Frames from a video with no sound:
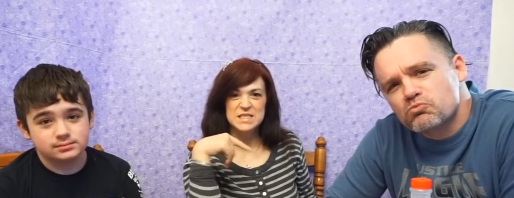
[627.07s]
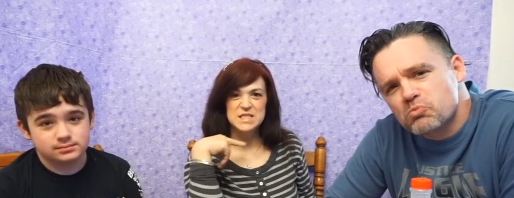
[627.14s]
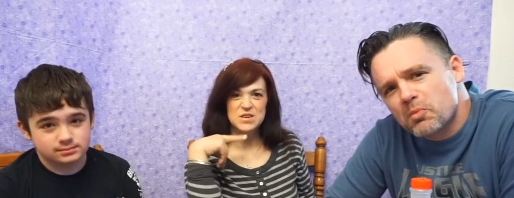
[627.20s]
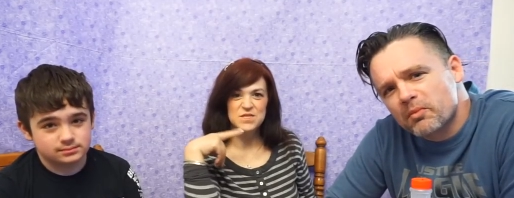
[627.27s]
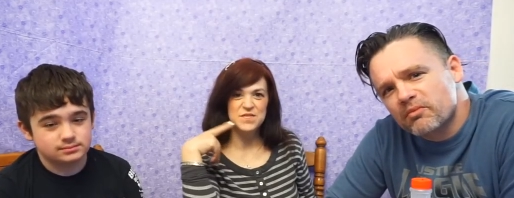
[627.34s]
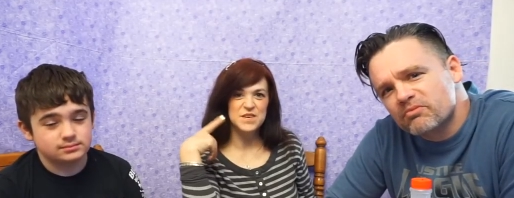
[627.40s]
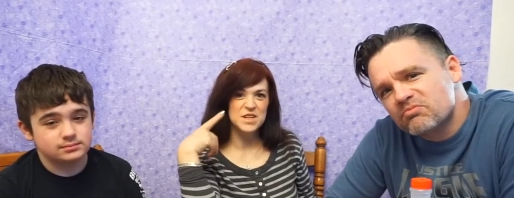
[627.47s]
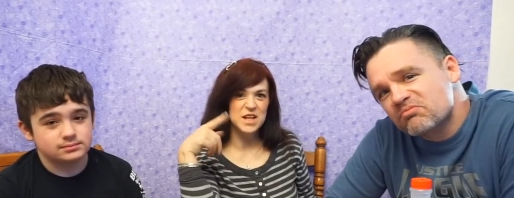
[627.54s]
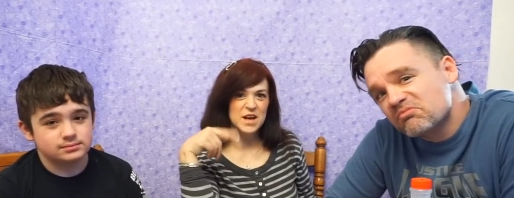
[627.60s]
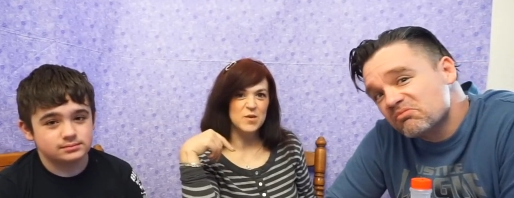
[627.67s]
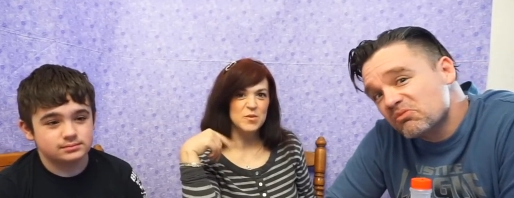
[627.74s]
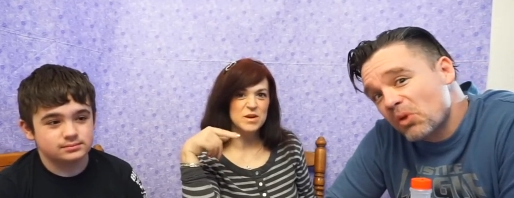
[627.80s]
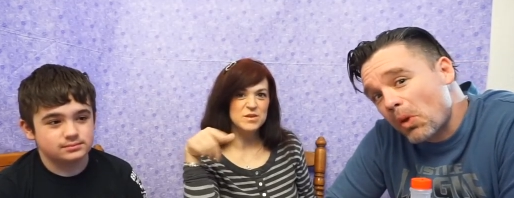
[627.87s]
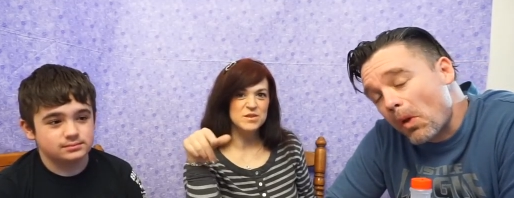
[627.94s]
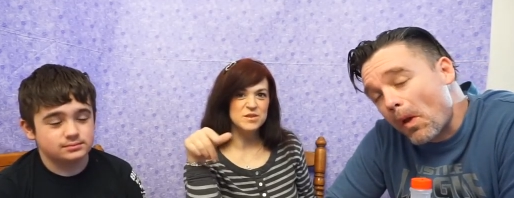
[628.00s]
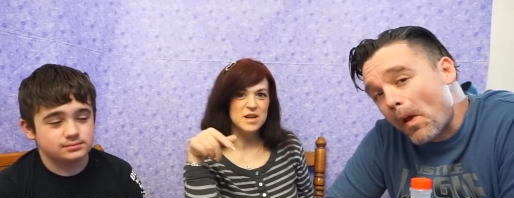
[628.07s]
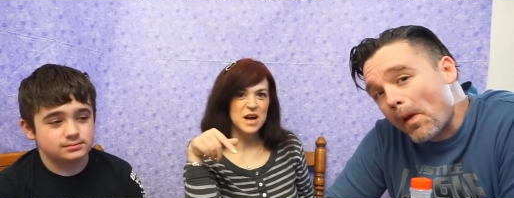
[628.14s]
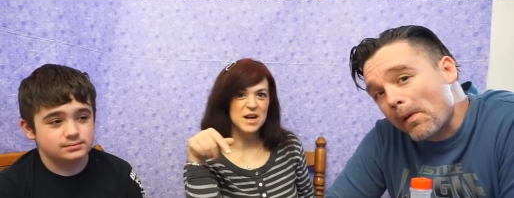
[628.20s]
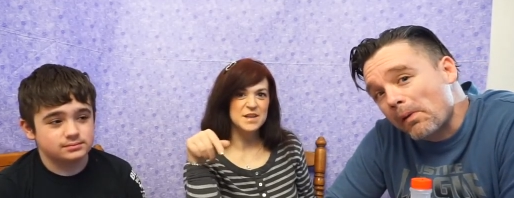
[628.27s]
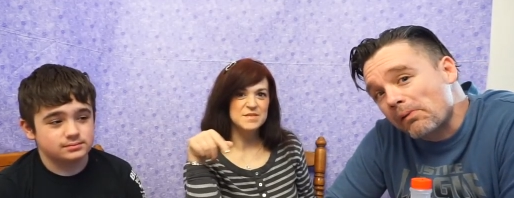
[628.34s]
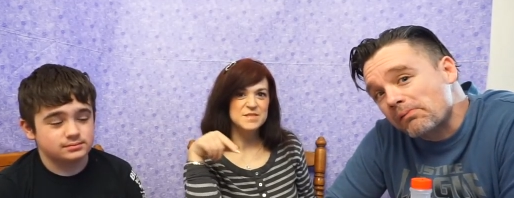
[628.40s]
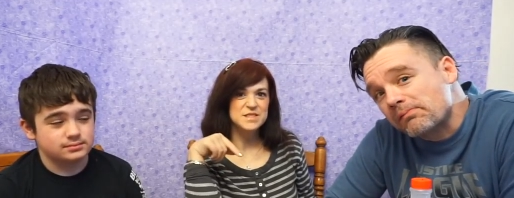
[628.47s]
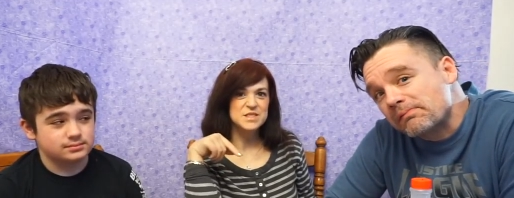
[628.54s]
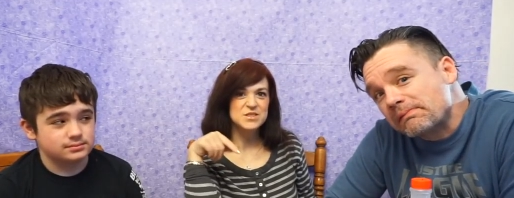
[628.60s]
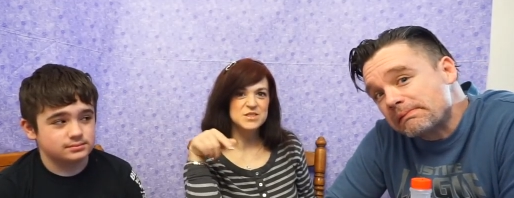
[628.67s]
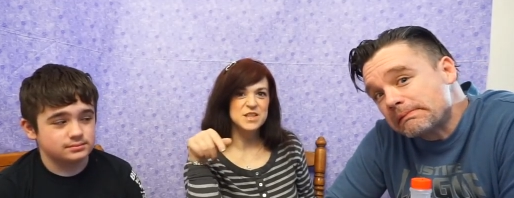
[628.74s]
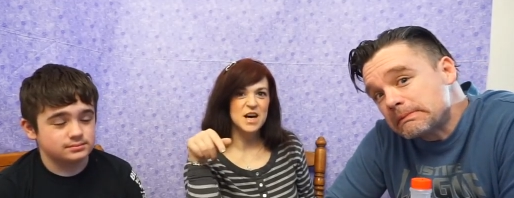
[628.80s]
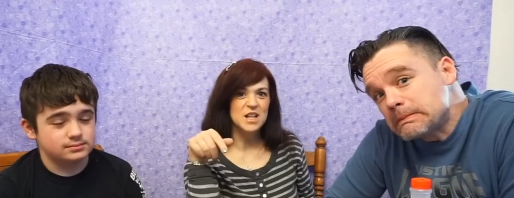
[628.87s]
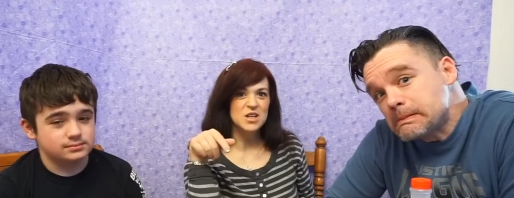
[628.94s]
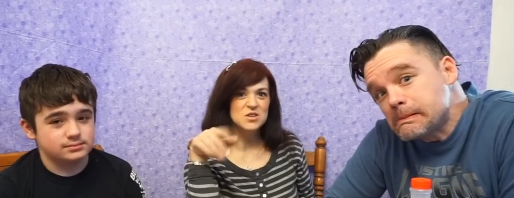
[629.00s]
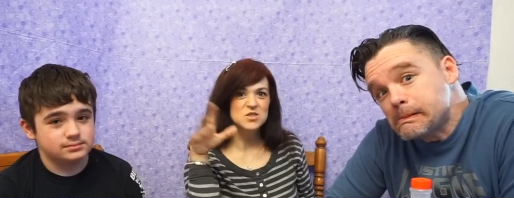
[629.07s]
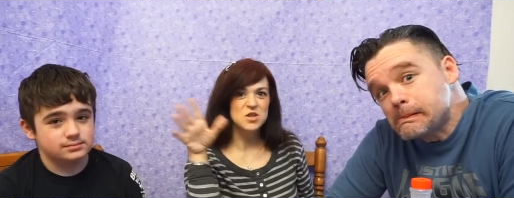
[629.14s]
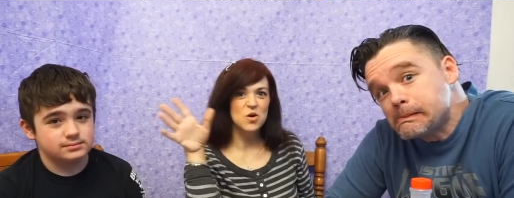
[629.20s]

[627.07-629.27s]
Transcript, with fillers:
Speaker 1: I still feel like we are kind of still yellow,